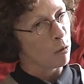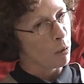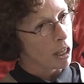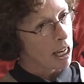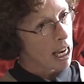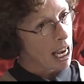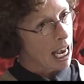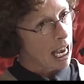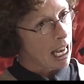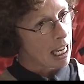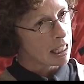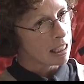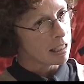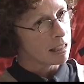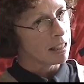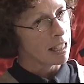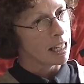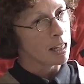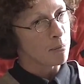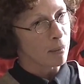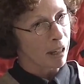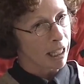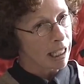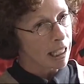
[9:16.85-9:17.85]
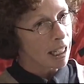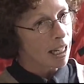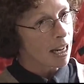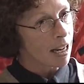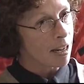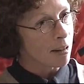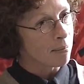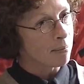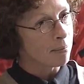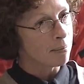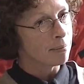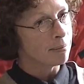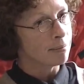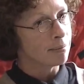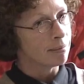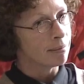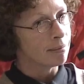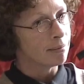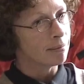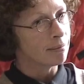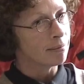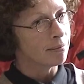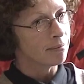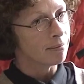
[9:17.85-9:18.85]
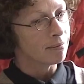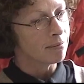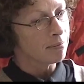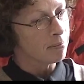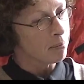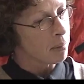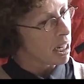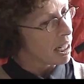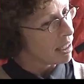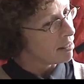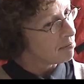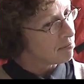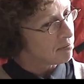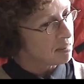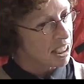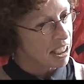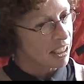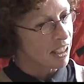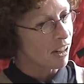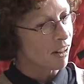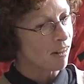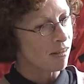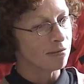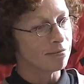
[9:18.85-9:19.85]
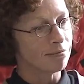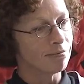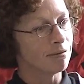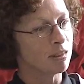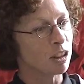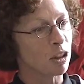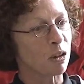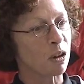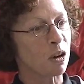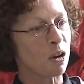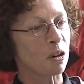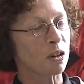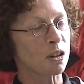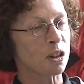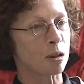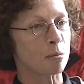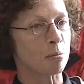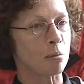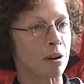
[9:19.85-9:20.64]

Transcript: we asked he might come. Yeah. But, you know, don't hold your